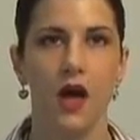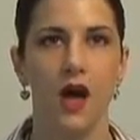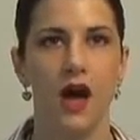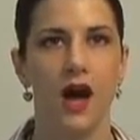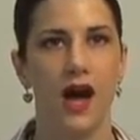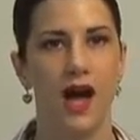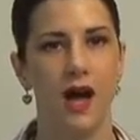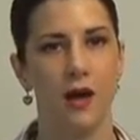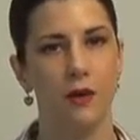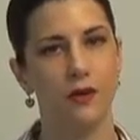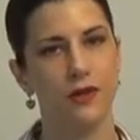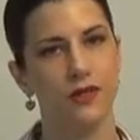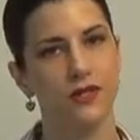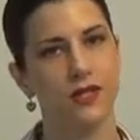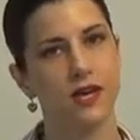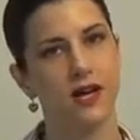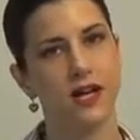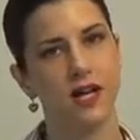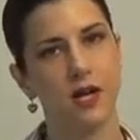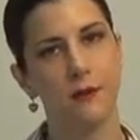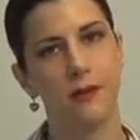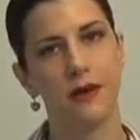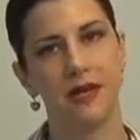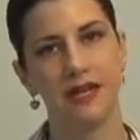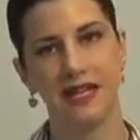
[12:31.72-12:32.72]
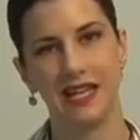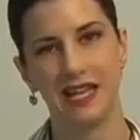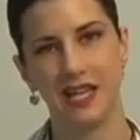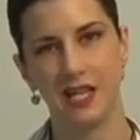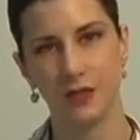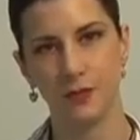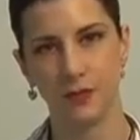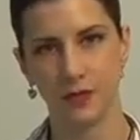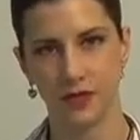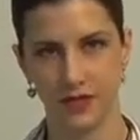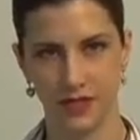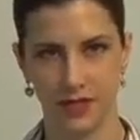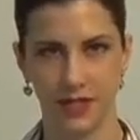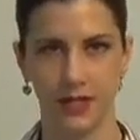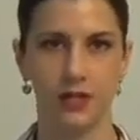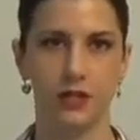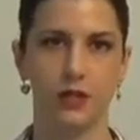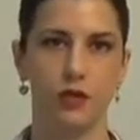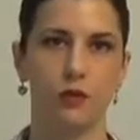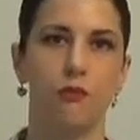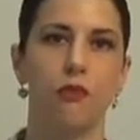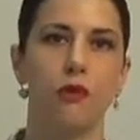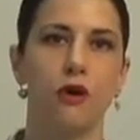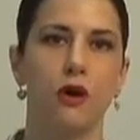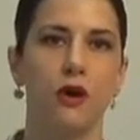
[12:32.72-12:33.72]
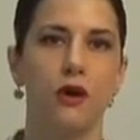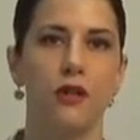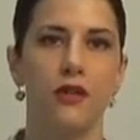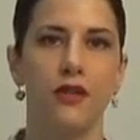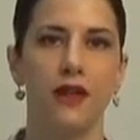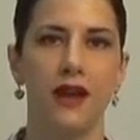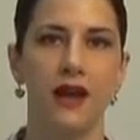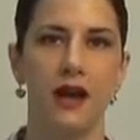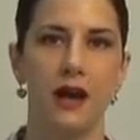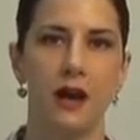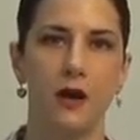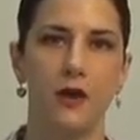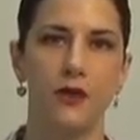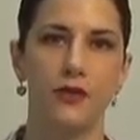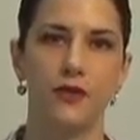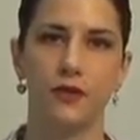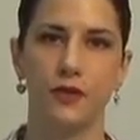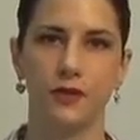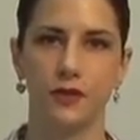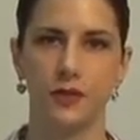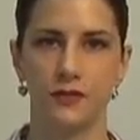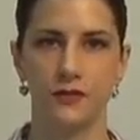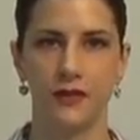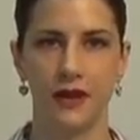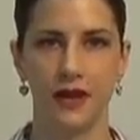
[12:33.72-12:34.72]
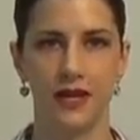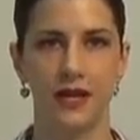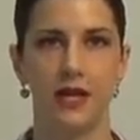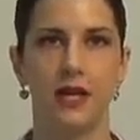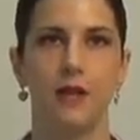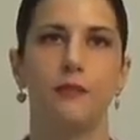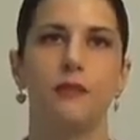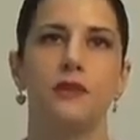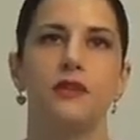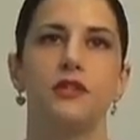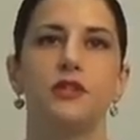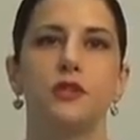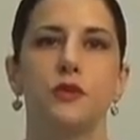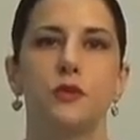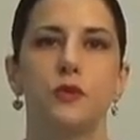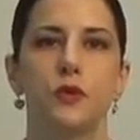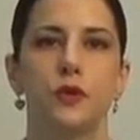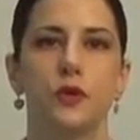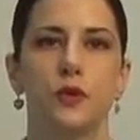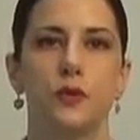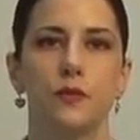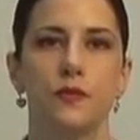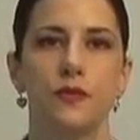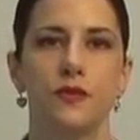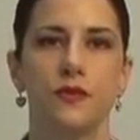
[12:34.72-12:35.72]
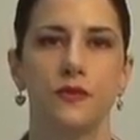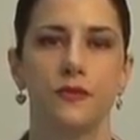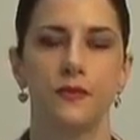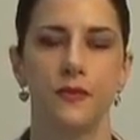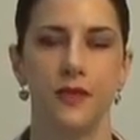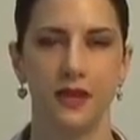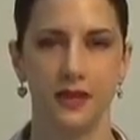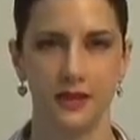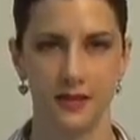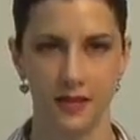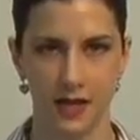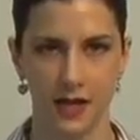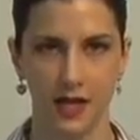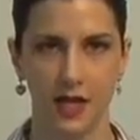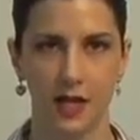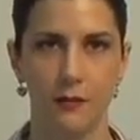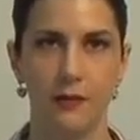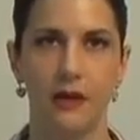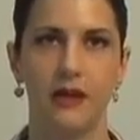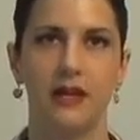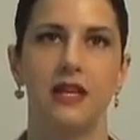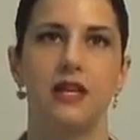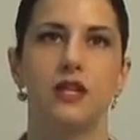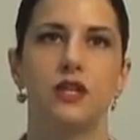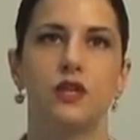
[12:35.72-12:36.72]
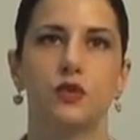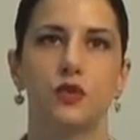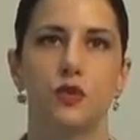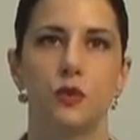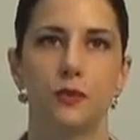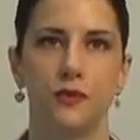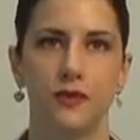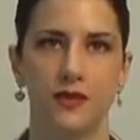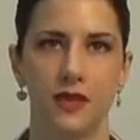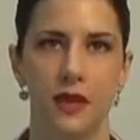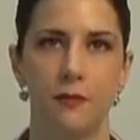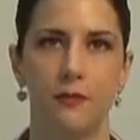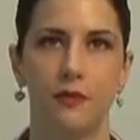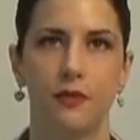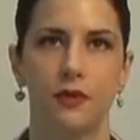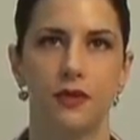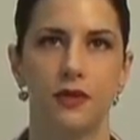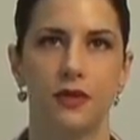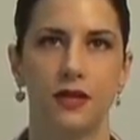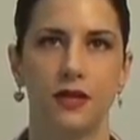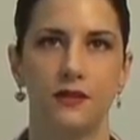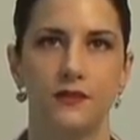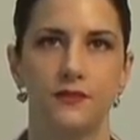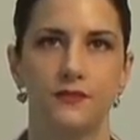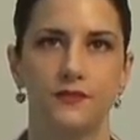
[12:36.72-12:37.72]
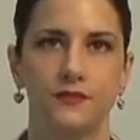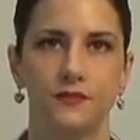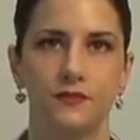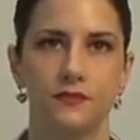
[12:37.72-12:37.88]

I will talk about each particular part of the house. I'll divide it up into rooms and talk about each room separately.